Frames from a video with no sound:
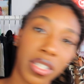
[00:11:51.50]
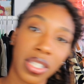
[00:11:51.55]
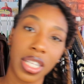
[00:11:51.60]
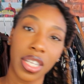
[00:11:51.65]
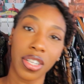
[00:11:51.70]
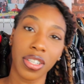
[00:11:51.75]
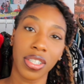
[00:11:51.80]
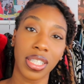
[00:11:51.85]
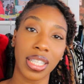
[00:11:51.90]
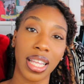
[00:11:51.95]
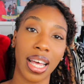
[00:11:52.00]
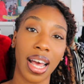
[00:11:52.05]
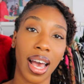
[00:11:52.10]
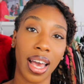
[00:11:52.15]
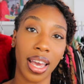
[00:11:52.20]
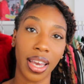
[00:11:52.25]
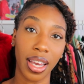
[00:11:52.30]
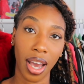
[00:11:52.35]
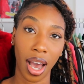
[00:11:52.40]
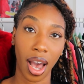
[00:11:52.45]
of sneakers that
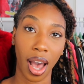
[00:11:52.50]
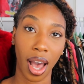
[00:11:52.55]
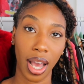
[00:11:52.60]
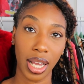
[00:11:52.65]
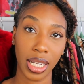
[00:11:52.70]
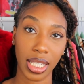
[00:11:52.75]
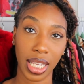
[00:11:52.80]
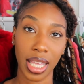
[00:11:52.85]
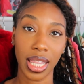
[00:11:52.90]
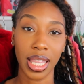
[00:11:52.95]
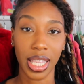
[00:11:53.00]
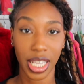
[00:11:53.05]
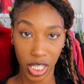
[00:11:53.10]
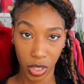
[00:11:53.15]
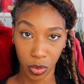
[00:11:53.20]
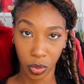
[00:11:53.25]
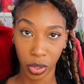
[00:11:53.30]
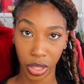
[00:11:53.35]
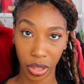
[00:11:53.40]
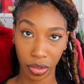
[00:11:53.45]
I got, and
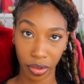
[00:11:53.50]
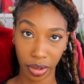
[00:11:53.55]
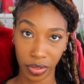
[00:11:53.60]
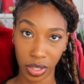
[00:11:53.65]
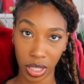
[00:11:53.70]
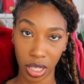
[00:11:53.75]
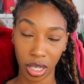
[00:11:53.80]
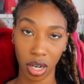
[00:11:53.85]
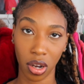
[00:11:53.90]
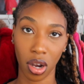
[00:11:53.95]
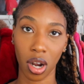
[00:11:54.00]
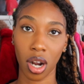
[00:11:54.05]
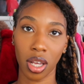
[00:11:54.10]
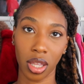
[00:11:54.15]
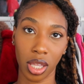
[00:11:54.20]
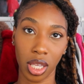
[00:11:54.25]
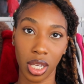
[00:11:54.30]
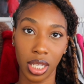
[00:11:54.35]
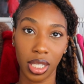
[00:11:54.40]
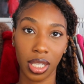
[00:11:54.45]
these were thrifted, are
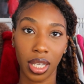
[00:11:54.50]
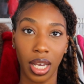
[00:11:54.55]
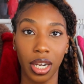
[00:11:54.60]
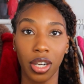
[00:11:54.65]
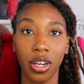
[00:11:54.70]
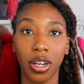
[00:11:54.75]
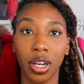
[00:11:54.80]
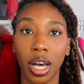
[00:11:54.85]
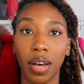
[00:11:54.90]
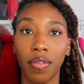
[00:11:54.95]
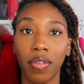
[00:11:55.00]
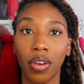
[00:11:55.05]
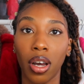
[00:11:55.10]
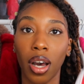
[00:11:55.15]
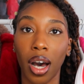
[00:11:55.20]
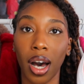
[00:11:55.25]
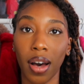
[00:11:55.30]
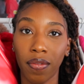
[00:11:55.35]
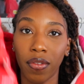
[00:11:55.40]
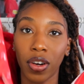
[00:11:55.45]
these Undercover
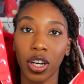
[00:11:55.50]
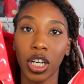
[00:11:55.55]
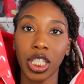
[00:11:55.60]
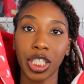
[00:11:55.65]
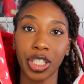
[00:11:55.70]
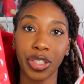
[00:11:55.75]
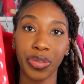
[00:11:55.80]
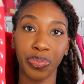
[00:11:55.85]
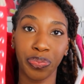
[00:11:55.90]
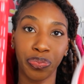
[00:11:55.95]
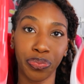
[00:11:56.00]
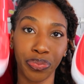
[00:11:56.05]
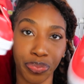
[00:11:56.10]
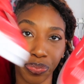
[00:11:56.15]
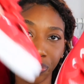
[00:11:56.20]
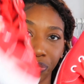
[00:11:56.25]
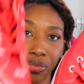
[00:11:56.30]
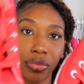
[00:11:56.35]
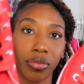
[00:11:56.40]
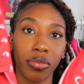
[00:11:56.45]
Converse.
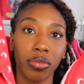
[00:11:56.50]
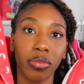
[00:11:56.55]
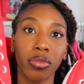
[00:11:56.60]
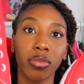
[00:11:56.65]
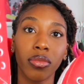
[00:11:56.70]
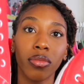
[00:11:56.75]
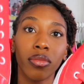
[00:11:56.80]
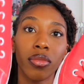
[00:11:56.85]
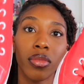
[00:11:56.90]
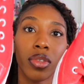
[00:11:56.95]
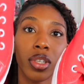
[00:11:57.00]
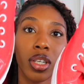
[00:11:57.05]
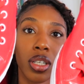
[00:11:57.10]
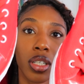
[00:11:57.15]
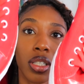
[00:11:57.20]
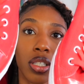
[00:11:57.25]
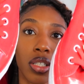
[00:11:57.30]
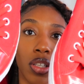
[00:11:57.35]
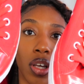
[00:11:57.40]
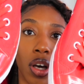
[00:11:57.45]

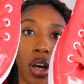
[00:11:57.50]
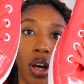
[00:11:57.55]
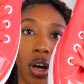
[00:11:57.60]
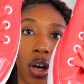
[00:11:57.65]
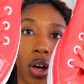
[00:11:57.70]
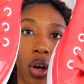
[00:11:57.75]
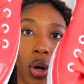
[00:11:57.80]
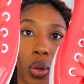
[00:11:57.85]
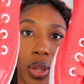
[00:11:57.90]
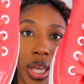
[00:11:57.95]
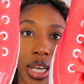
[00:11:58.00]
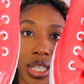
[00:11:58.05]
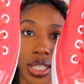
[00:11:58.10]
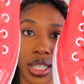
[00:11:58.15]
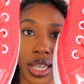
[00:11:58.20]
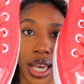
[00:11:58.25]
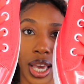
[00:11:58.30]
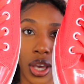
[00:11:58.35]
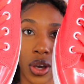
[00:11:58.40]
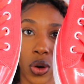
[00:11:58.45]
So they
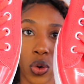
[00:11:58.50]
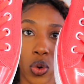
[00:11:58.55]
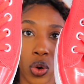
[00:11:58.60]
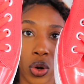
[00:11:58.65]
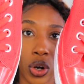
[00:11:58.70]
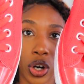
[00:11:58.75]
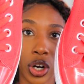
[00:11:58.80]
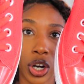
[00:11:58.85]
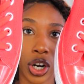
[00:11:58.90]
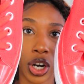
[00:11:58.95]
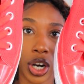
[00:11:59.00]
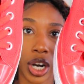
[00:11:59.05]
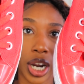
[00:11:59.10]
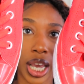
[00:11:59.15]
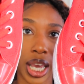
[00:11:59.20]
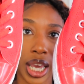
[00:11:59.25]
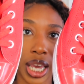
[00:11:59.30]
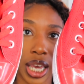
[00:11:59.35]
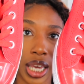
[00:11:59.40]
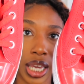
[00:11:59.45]
say order
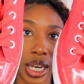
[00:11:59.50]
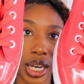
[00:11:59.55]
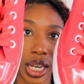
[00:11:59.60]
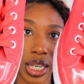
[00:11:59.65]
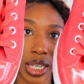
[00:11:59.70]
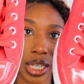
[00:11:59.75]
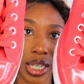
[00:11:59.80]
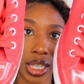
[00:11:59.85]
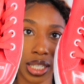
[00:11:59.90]
and